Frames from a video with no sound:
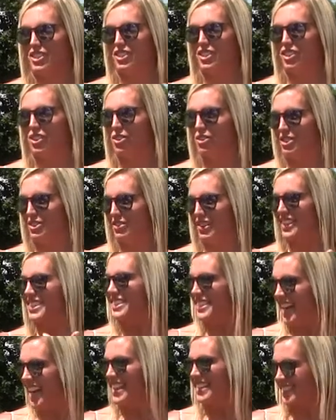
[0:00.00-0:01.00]
to That's the best
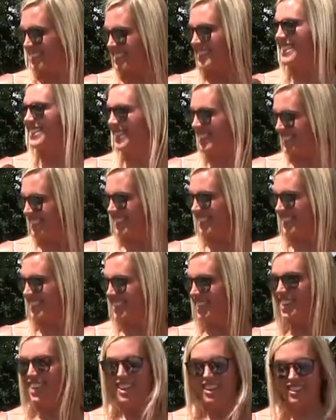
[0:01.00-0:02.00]
advice I've ever
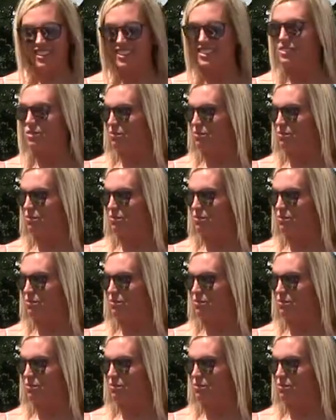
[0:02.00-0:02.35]
heard.